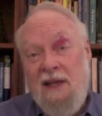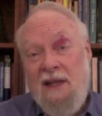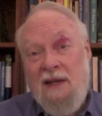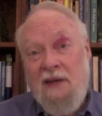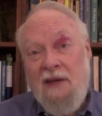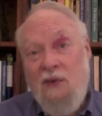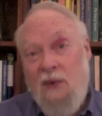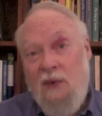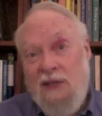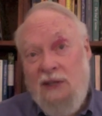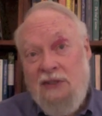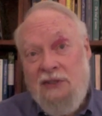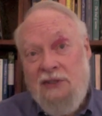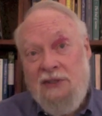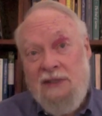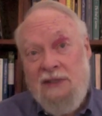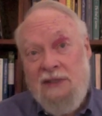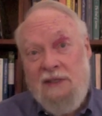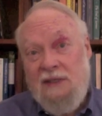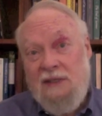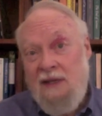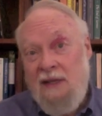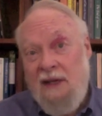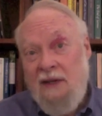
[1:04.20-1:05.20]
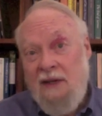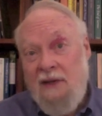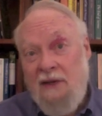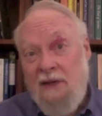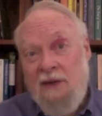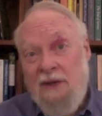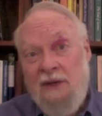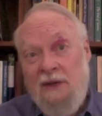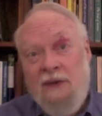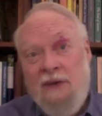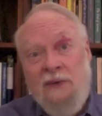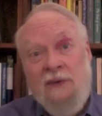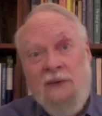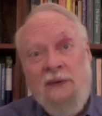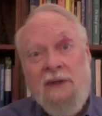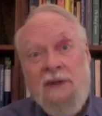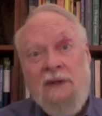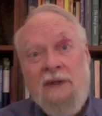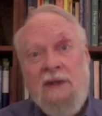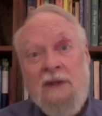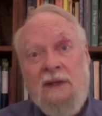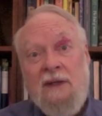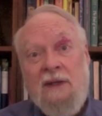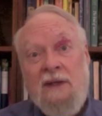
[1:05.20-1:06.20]
of questions, I don't know.
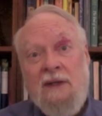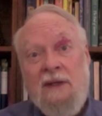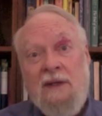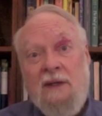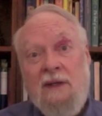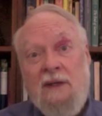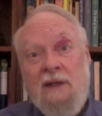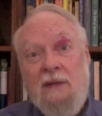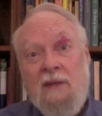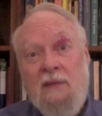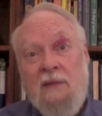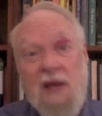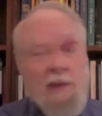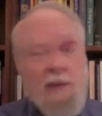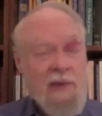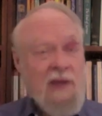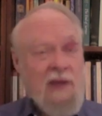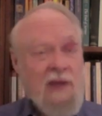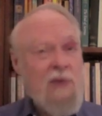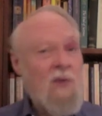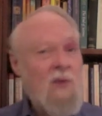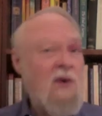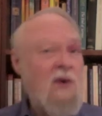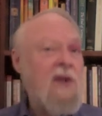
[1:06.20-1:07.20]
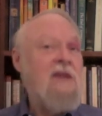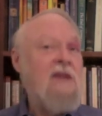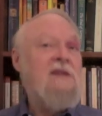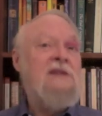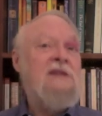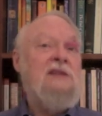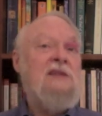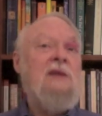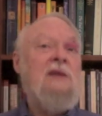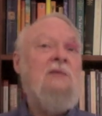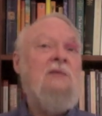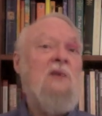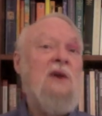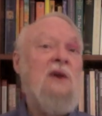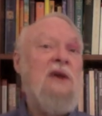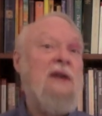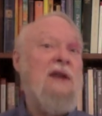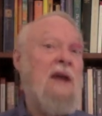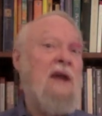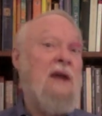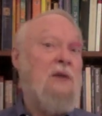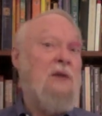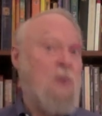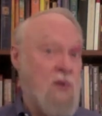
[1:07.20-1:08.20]
Maybe he wanted someone
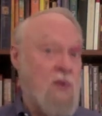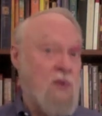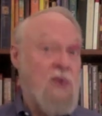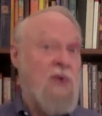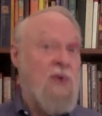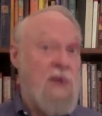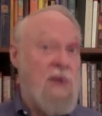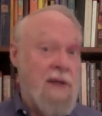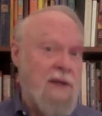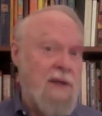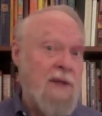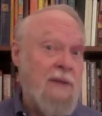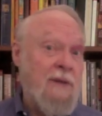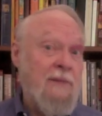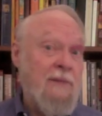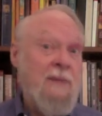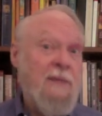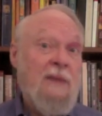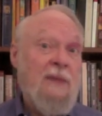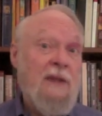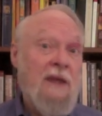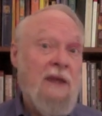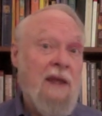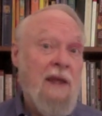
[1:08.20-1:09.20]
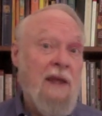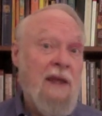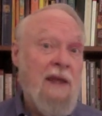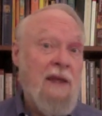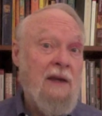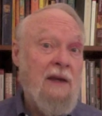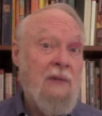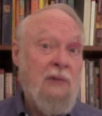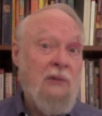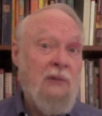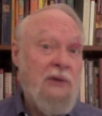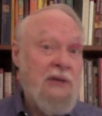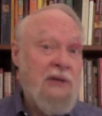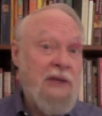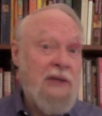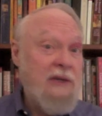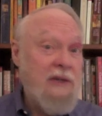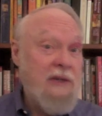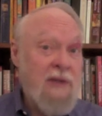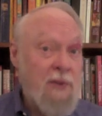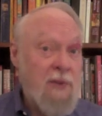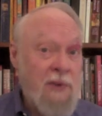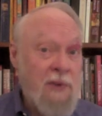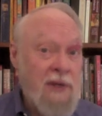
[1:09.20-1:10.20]
not rooted in a
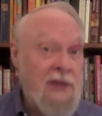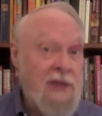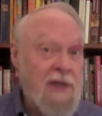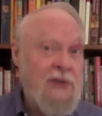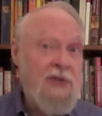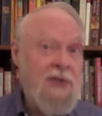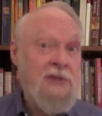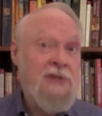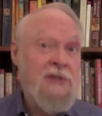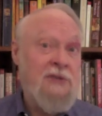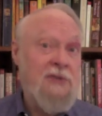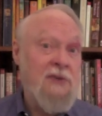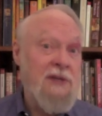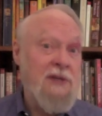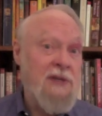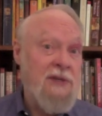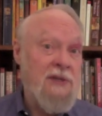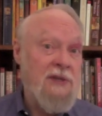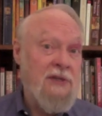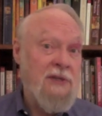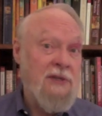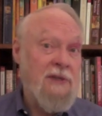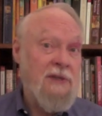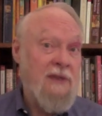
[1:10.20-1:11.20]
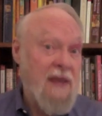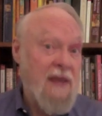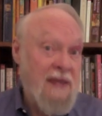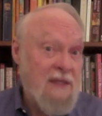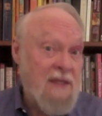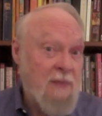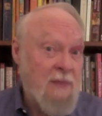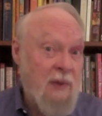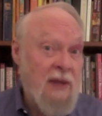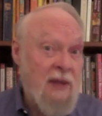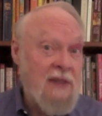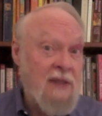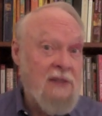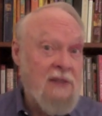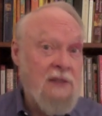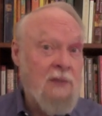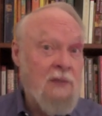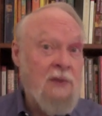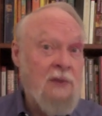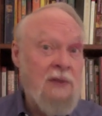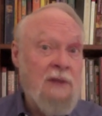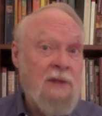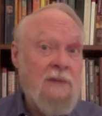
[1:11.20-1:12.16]
particular religious tradition, that's possible.